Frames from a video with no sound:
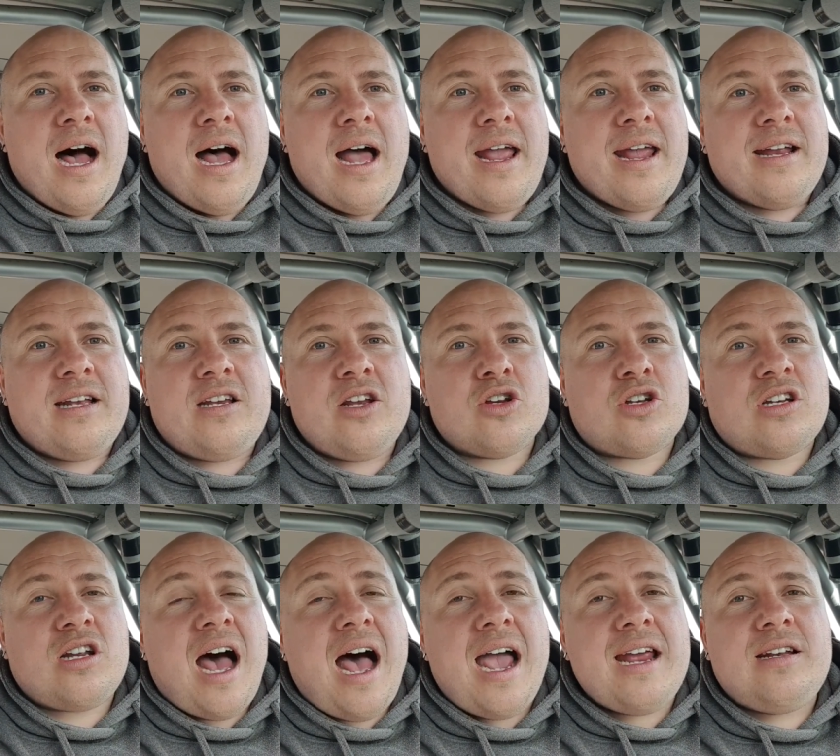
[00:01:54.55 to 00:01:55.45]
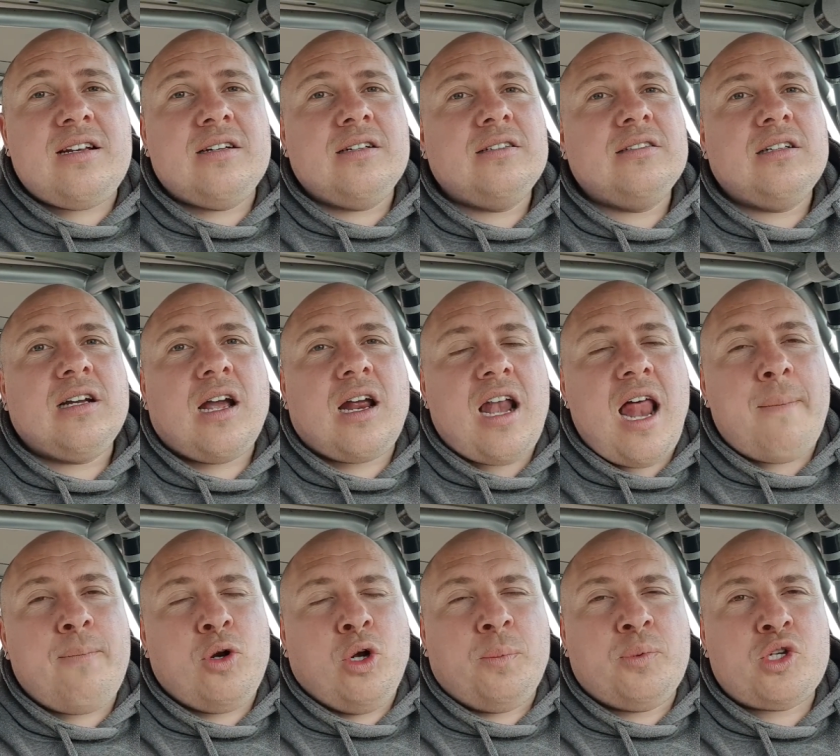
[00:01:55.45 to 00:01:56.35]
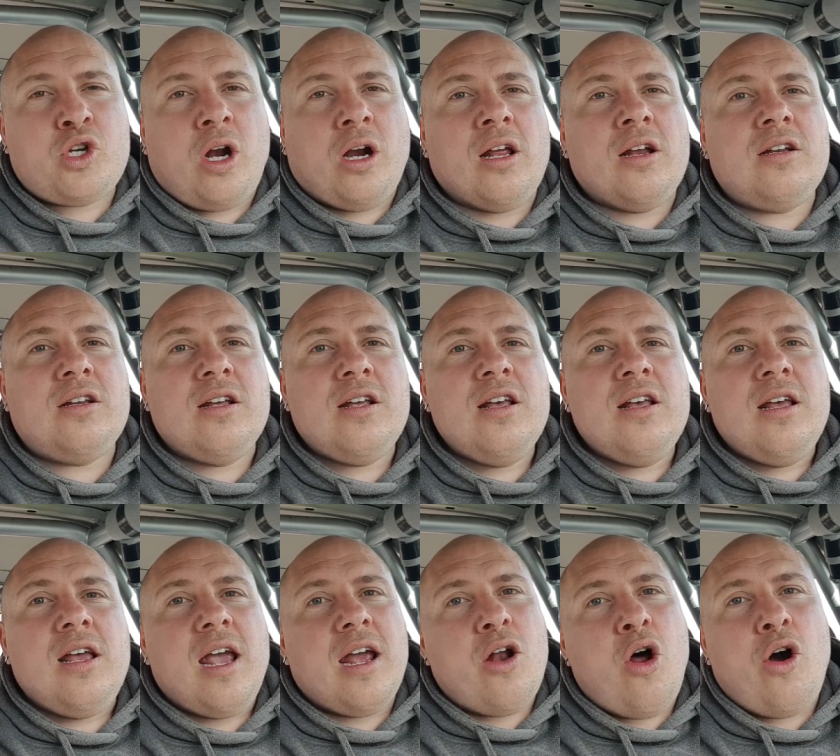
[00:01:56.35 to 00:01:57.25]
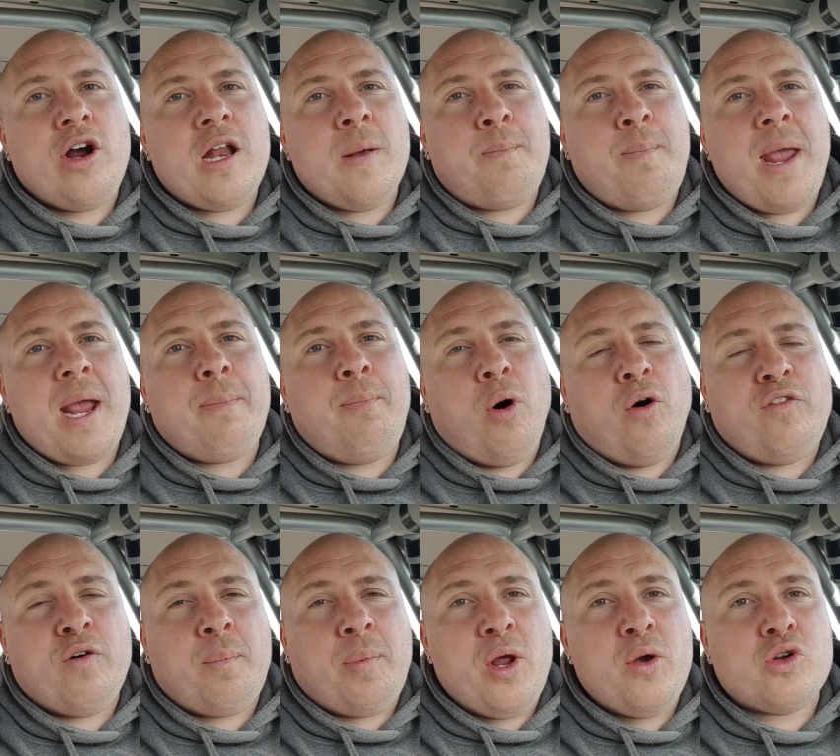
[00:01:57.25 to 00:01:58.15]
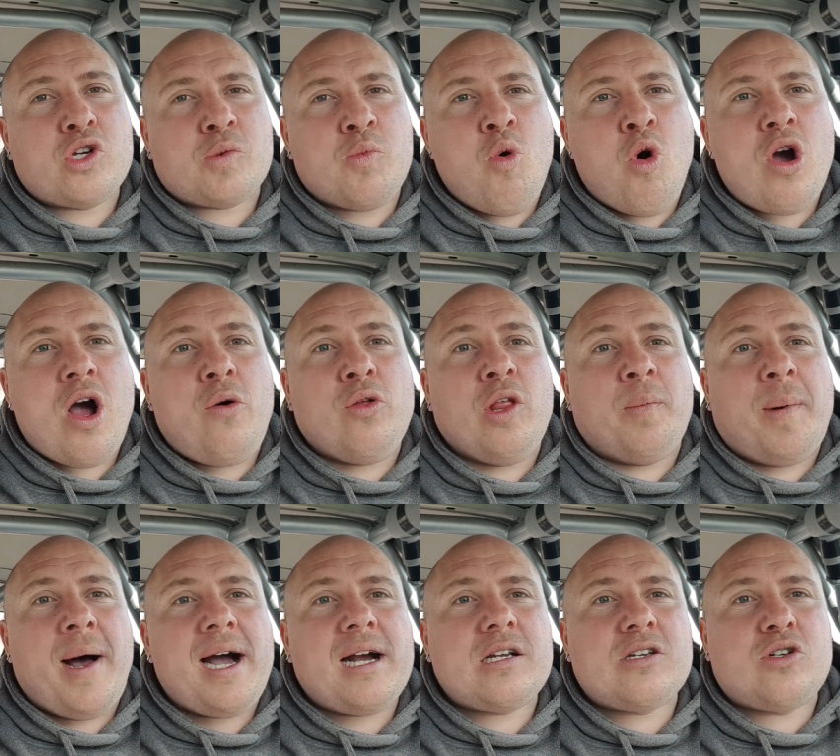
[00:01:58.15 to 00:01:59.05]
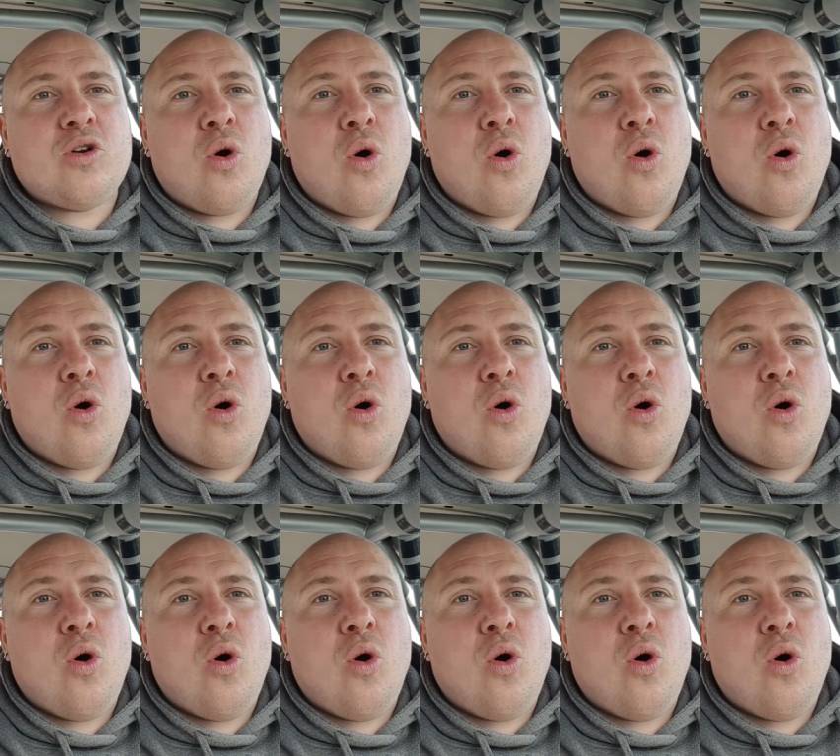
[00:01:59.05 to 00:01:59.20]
It just died, clamped up solid, and had a big puff of blue smoke out the back.